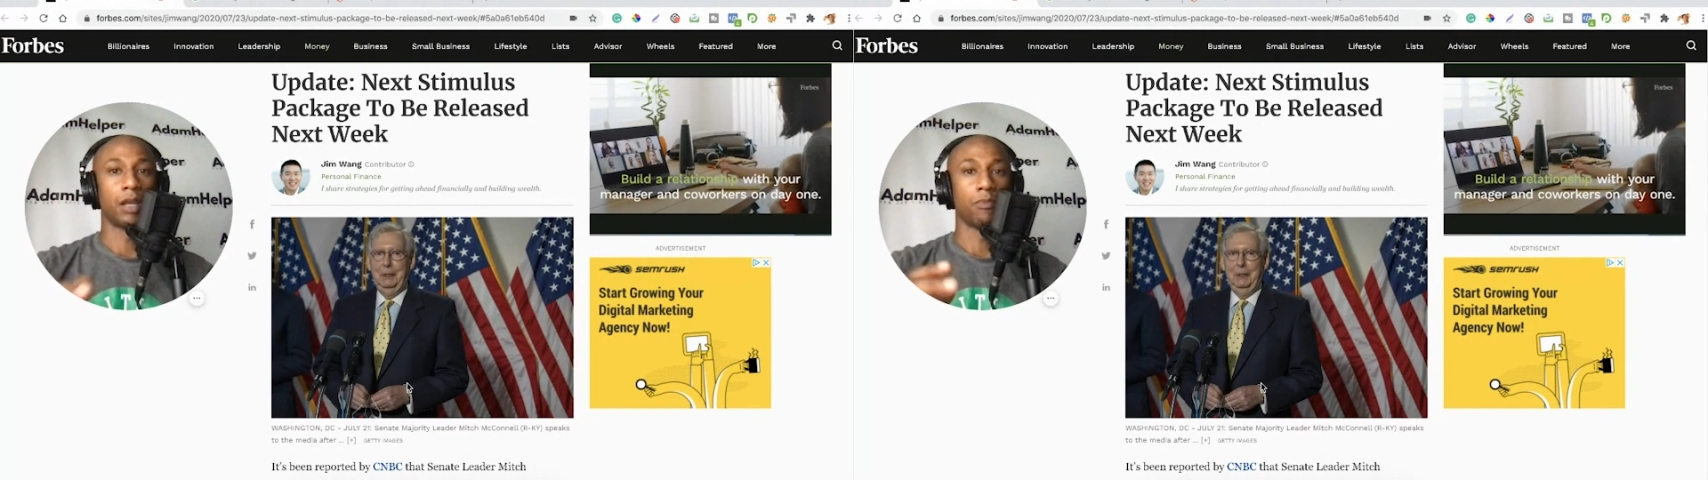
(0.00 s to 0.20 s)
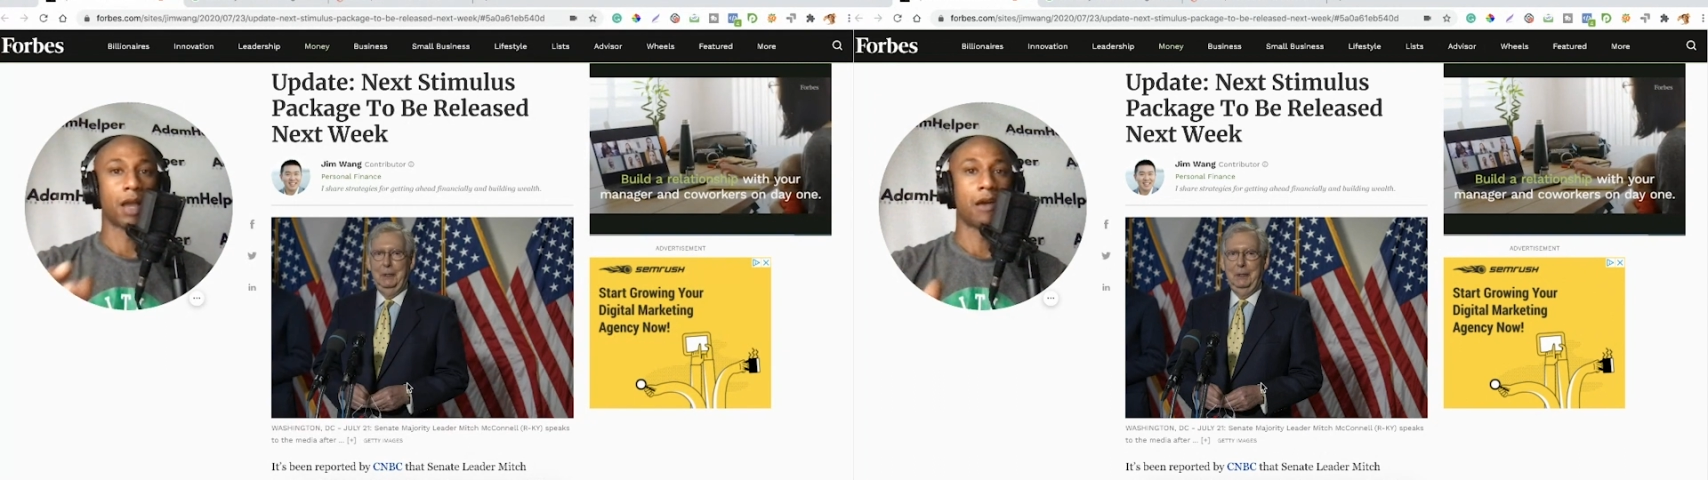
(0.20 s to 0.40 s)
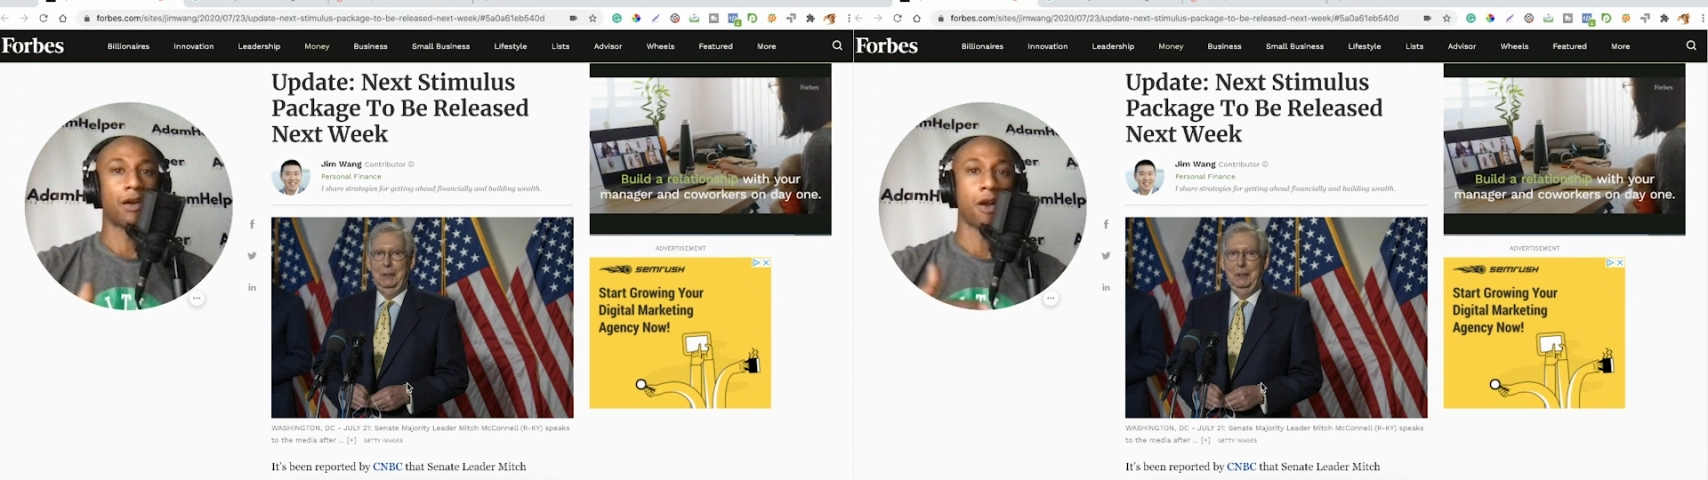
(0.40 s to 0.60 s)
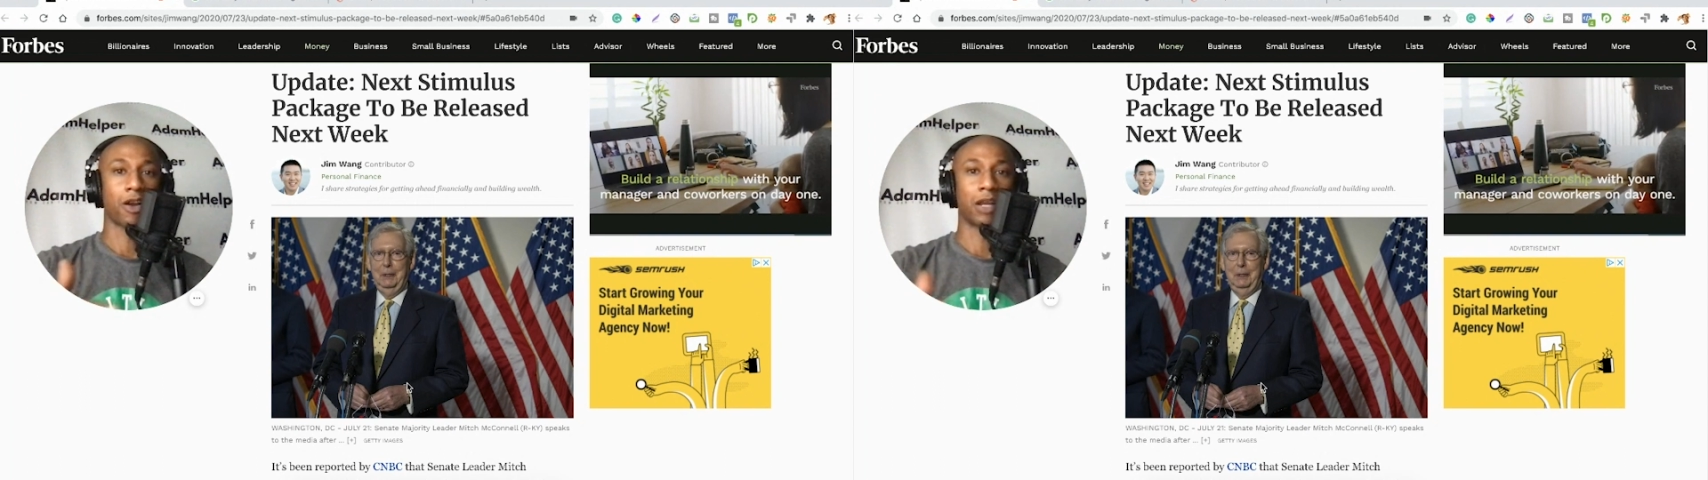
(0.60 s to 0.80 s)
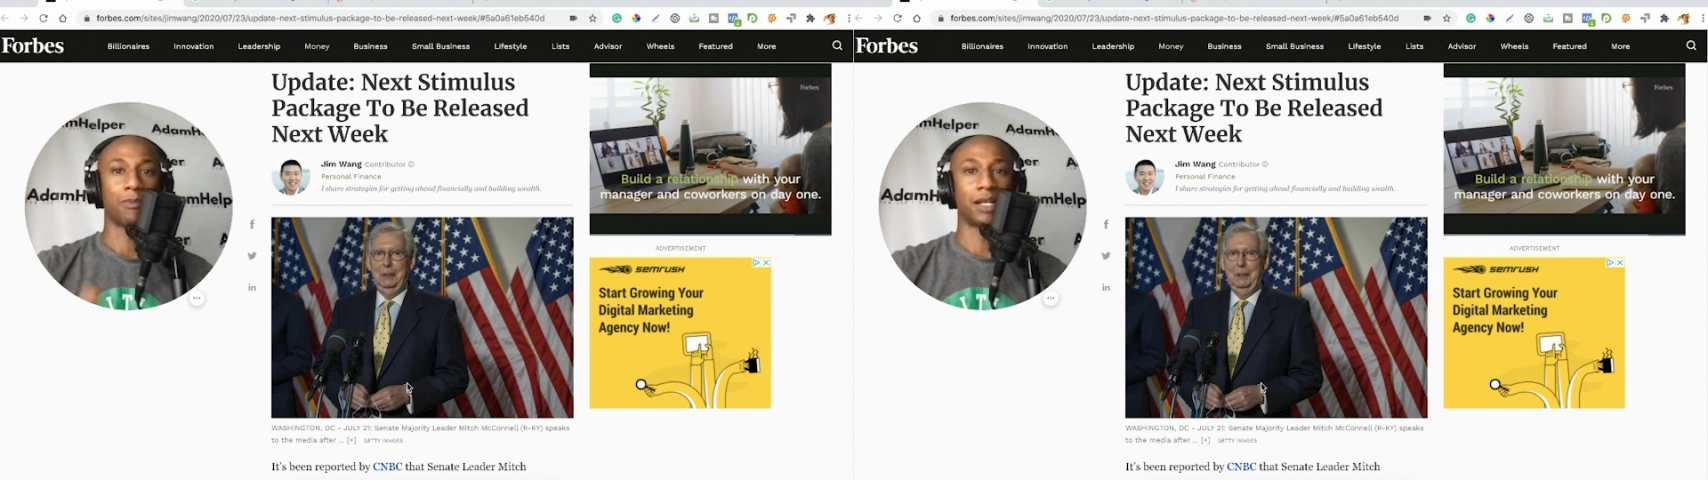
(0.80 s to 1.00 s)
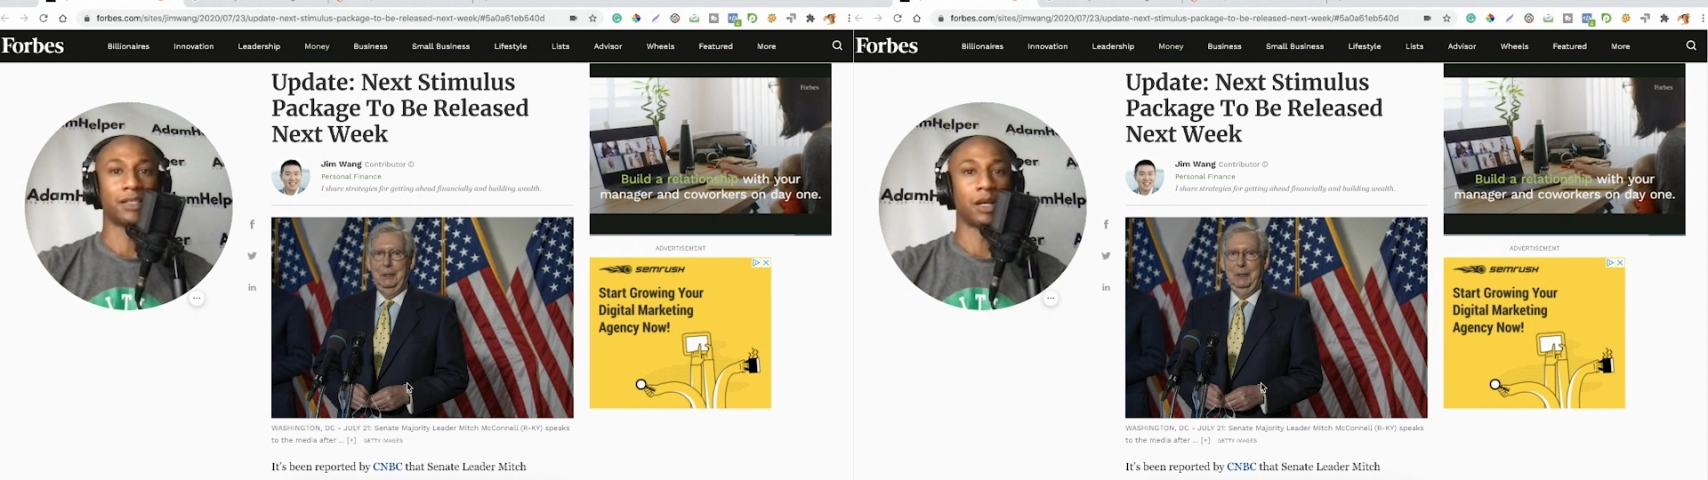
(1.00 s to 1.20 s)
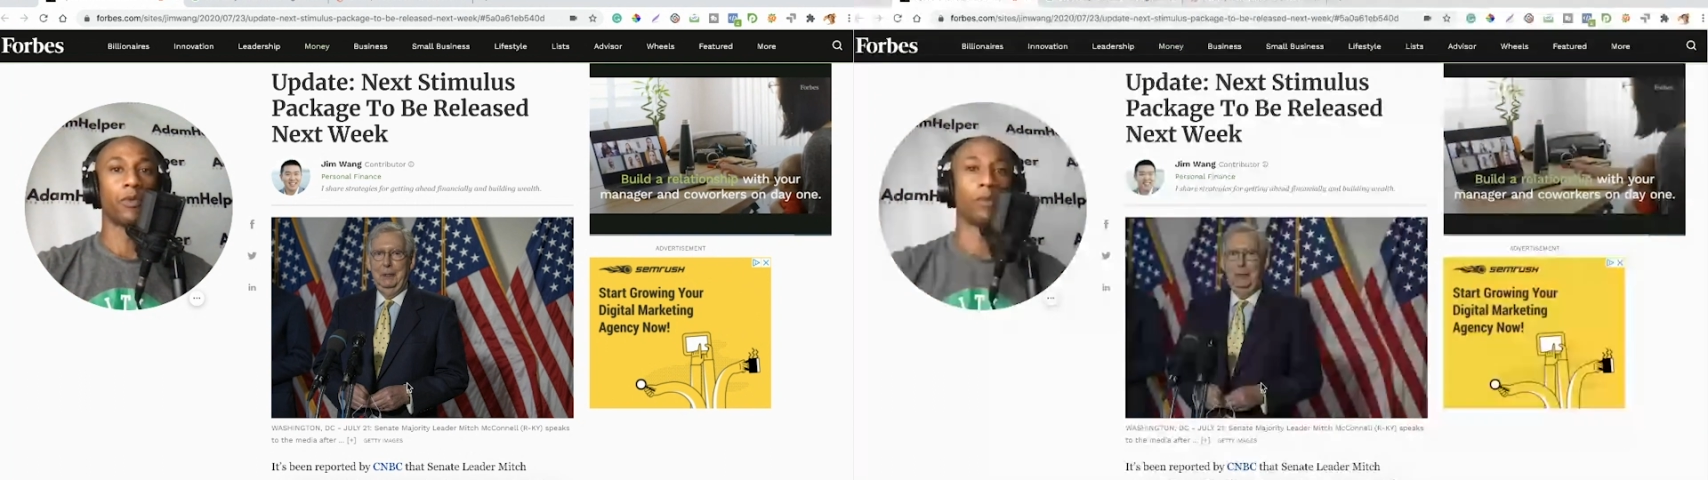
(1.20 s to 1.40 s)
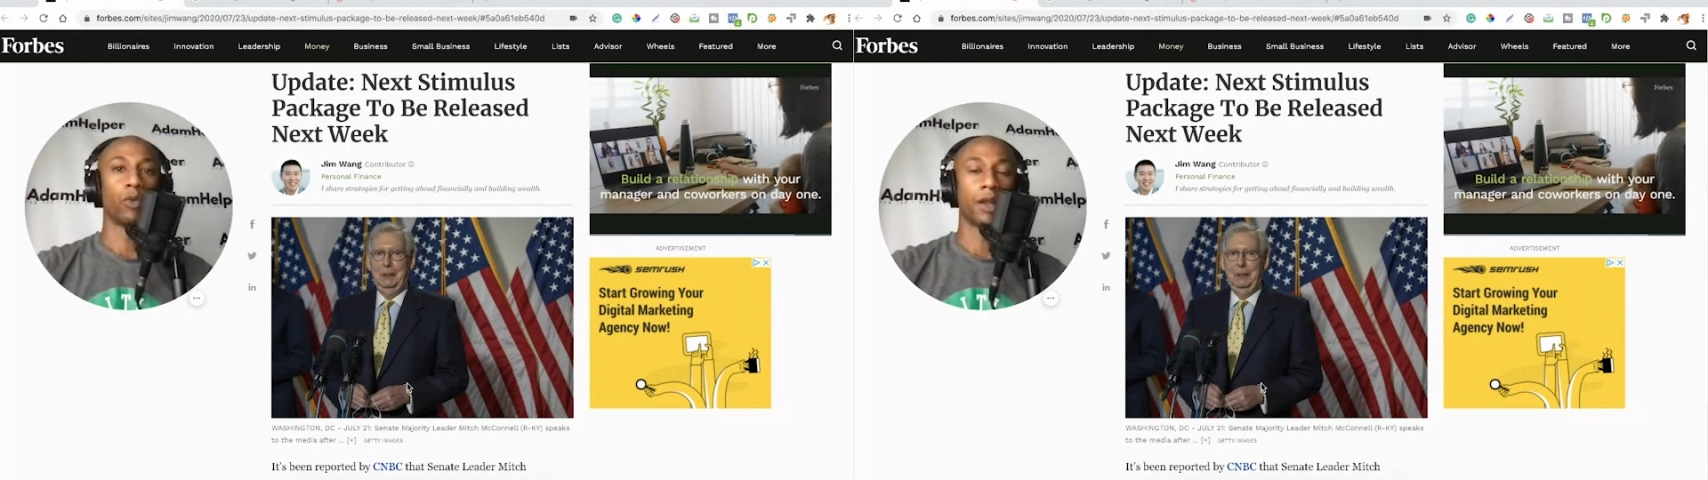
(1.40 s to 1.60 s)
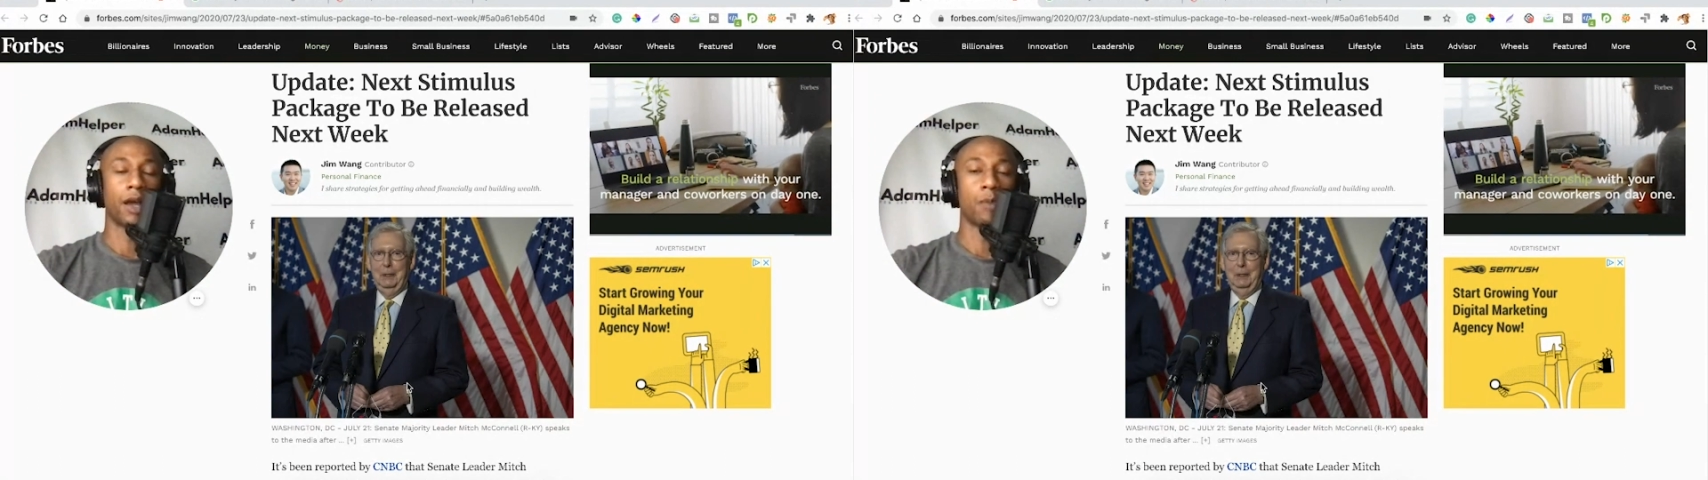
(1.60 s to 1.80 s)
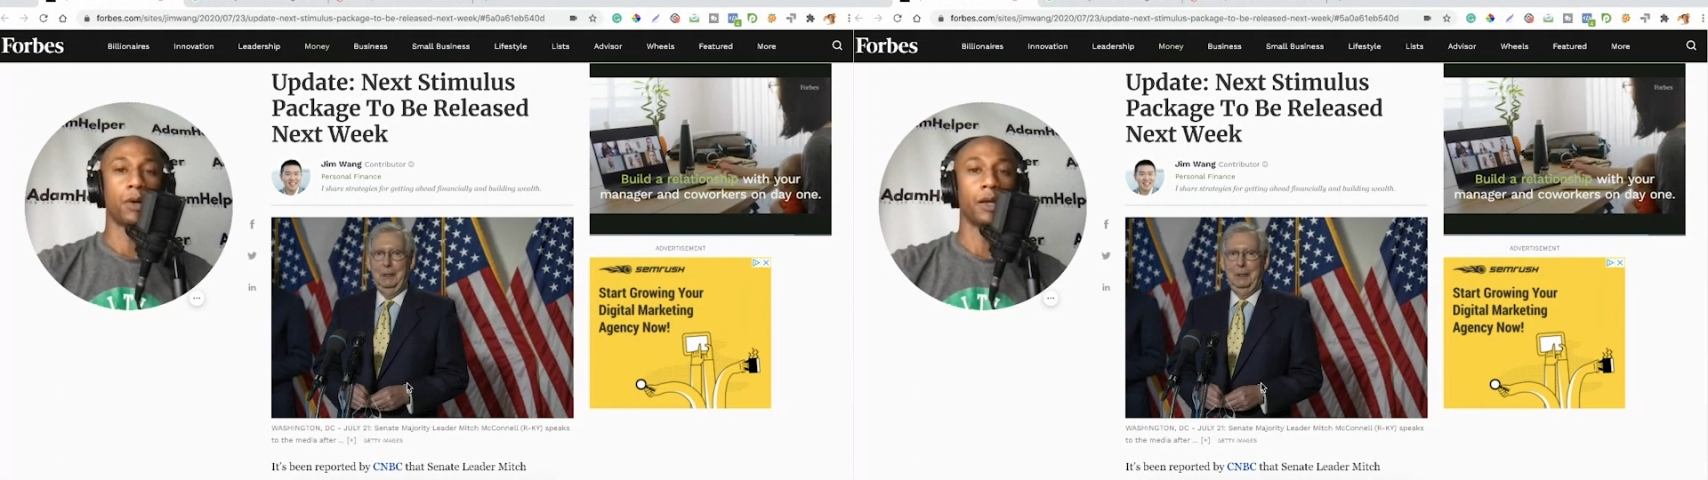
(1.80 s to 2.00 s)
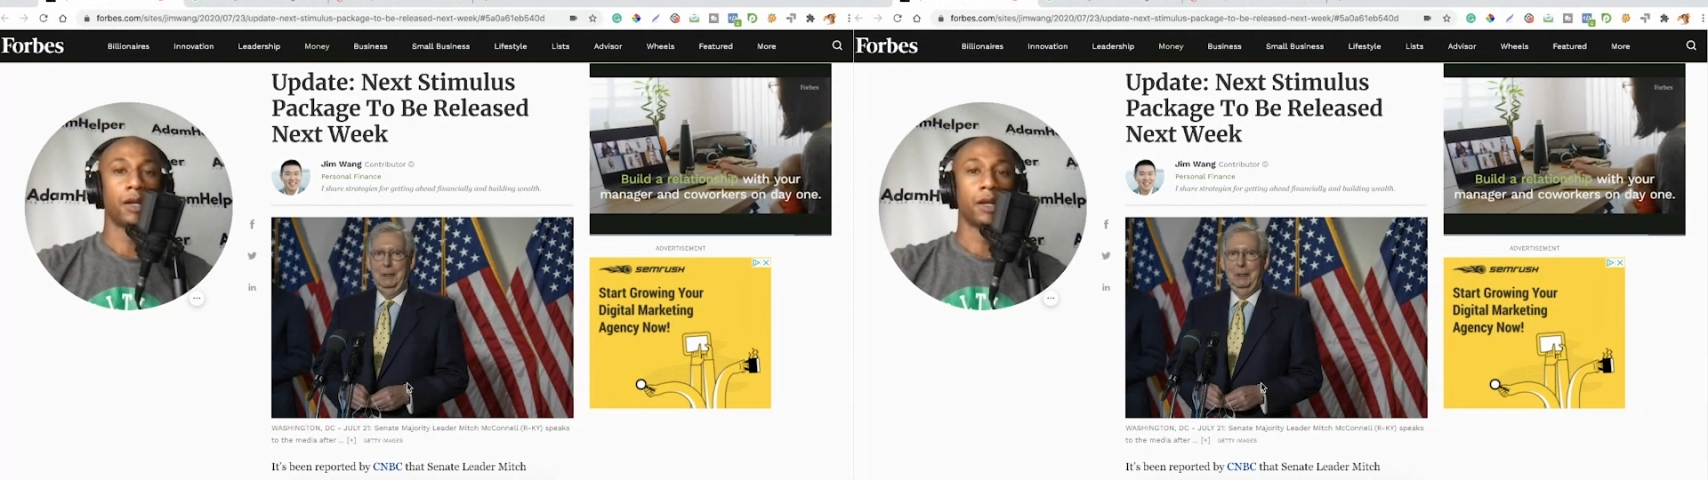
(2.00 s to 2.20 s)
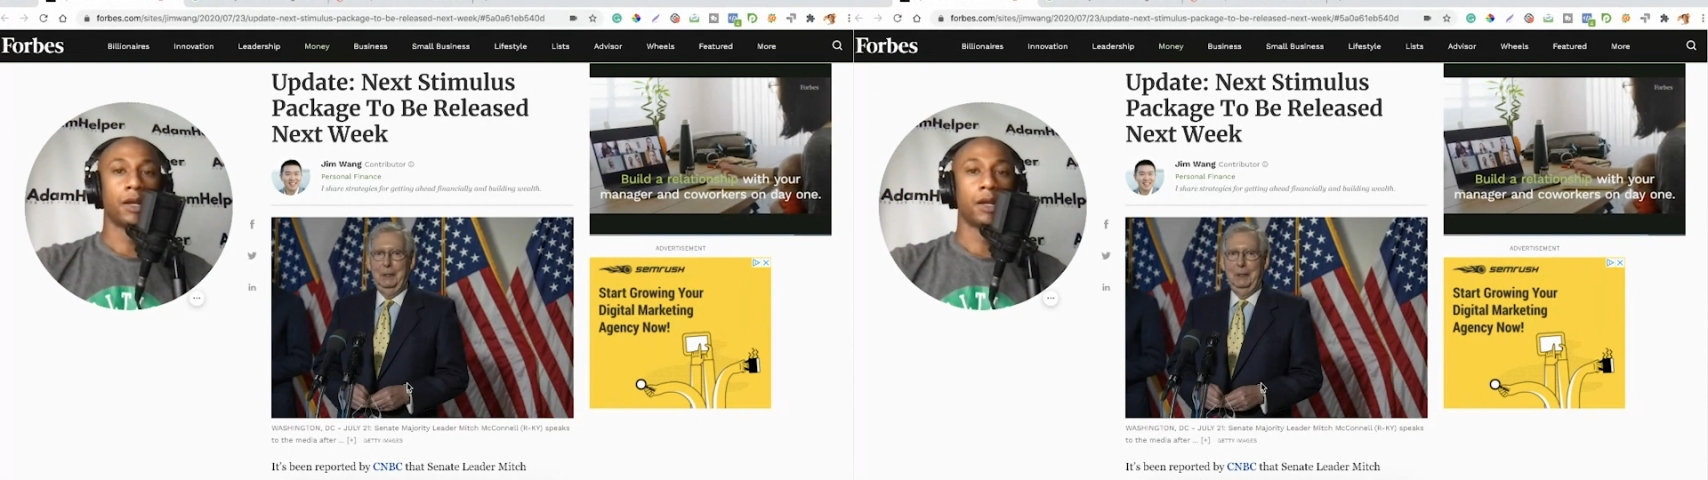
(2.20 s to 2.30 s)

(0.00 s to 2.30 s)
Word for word: and how I market myself and whatnot, but,